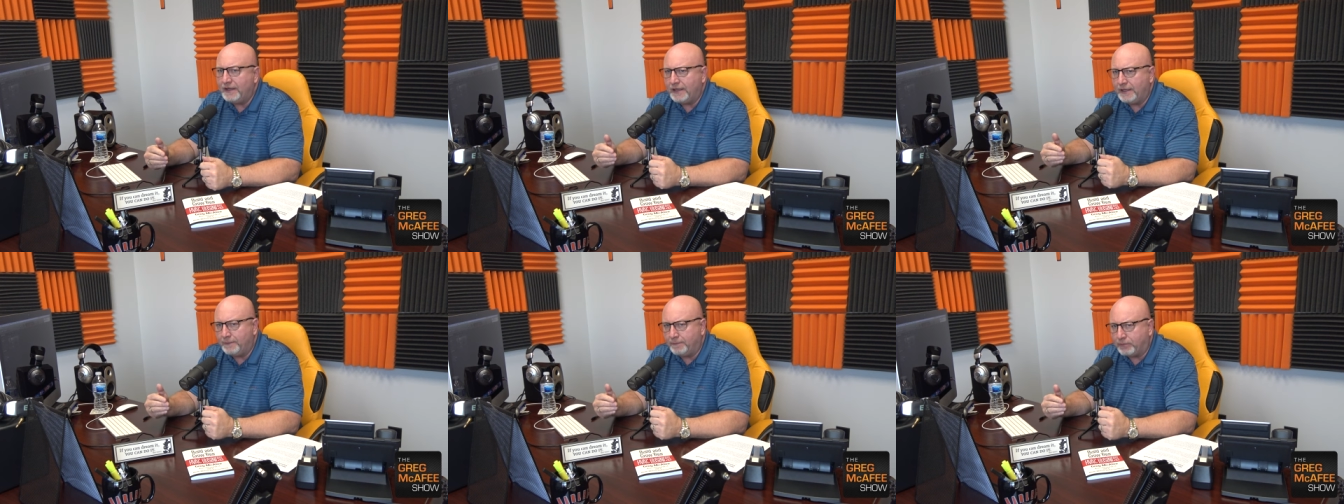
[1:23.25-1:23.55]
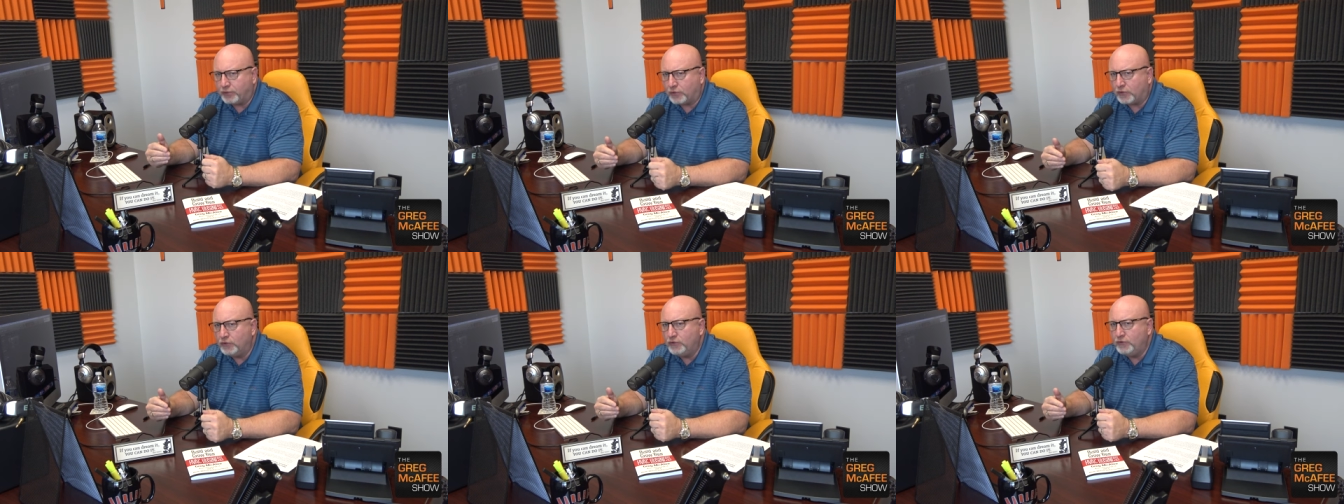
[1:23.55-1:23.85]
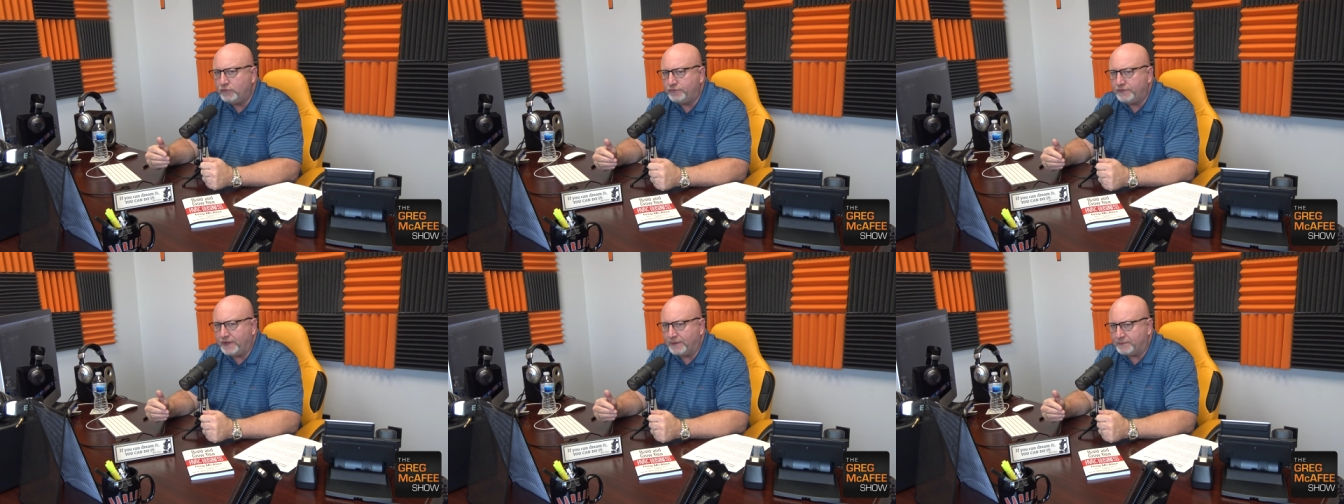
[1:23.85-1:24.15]

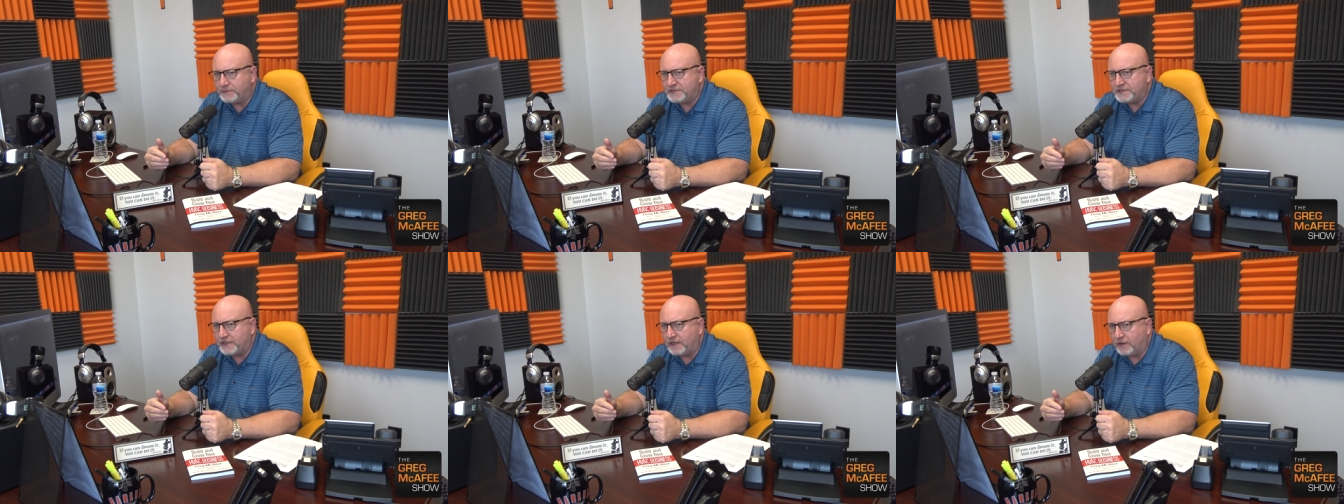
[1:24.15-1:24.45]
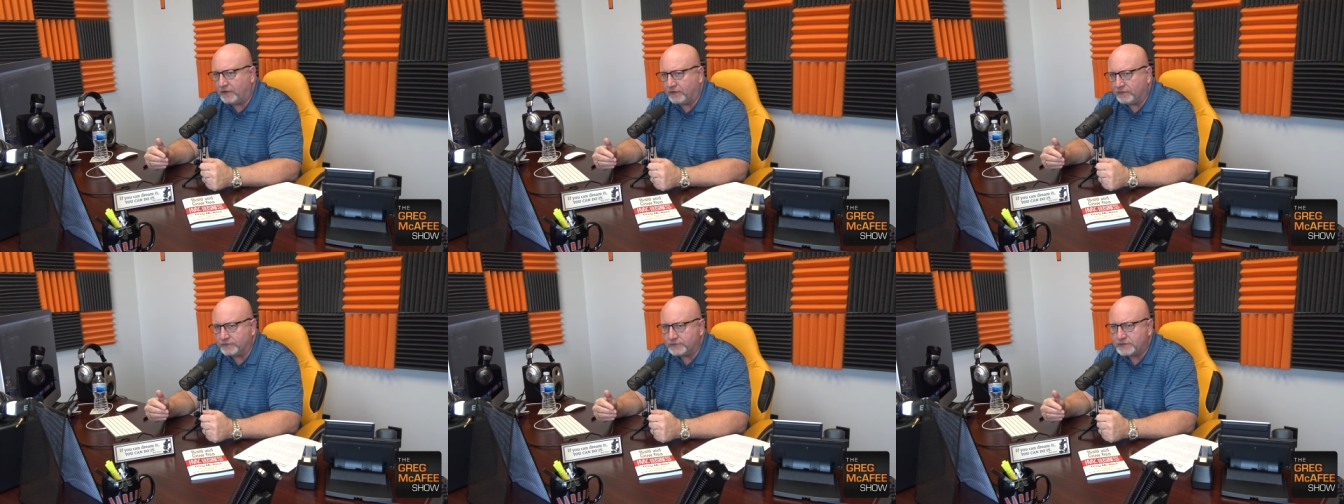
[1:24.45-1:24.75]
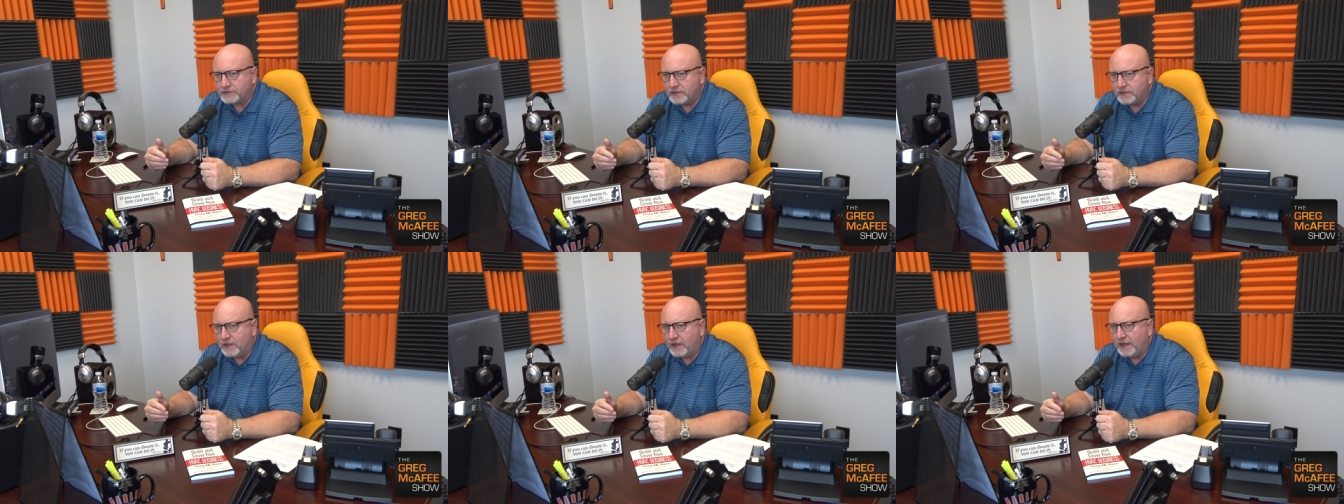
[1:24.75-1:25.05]
improved
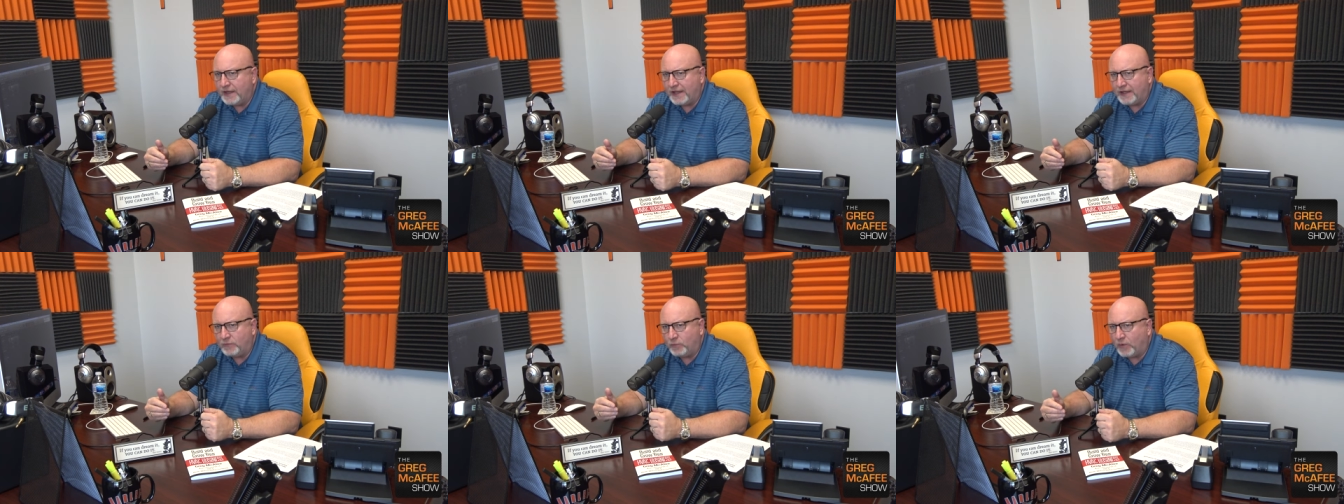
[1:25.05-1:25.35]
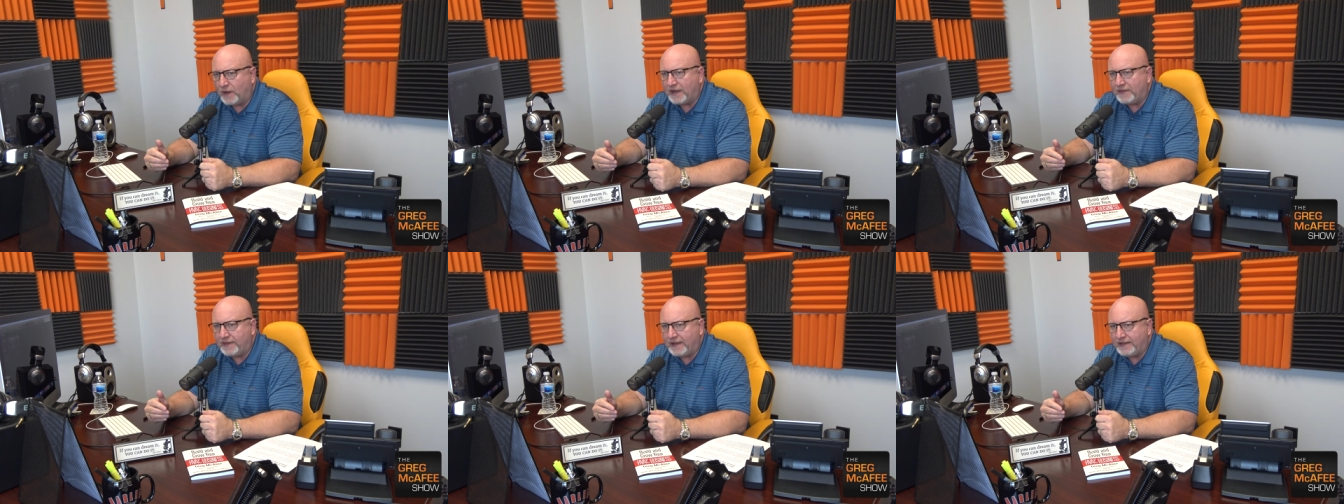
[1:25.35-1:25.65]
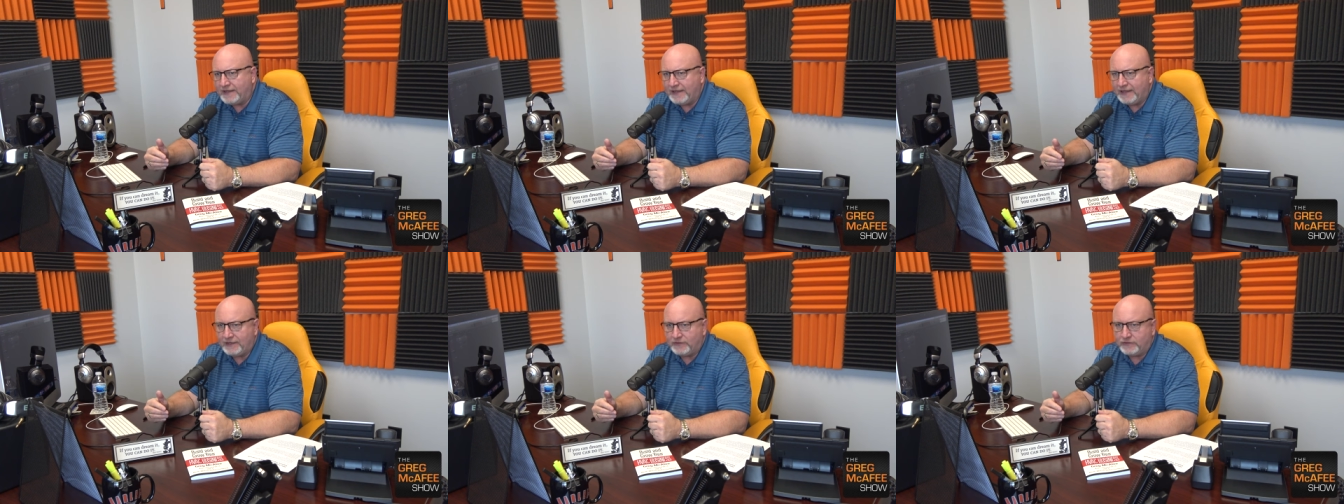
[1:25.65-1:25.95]
themselves and why
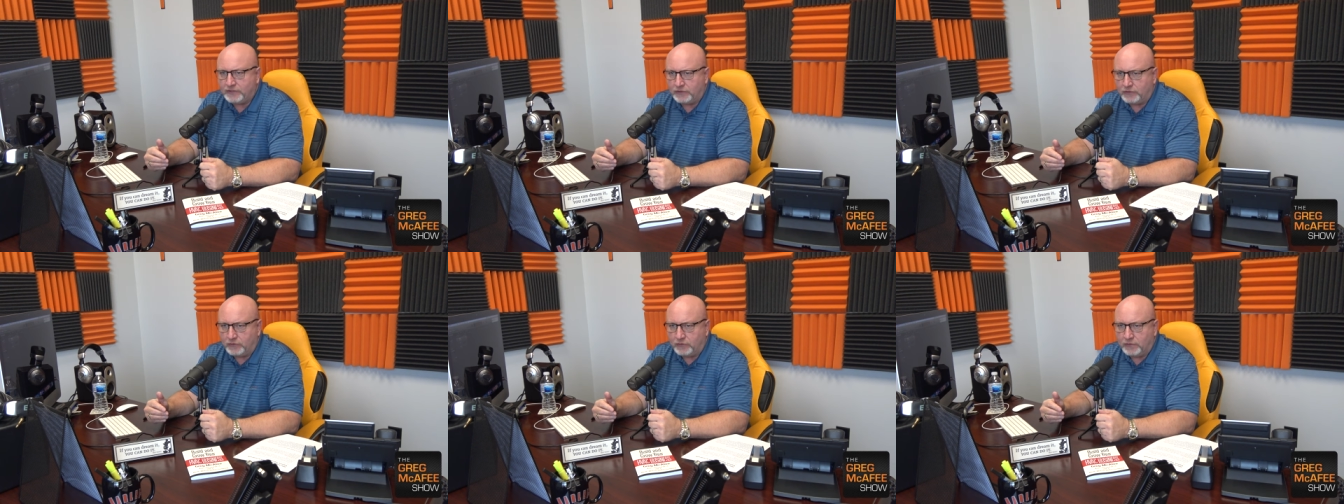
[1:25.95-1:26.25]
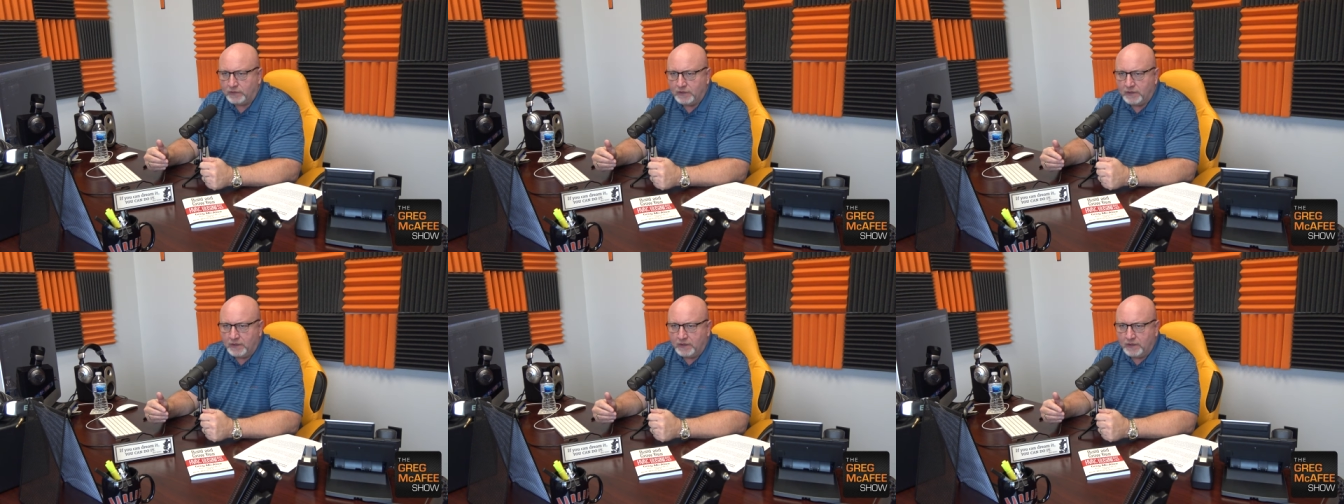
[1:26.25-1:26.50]
they need to.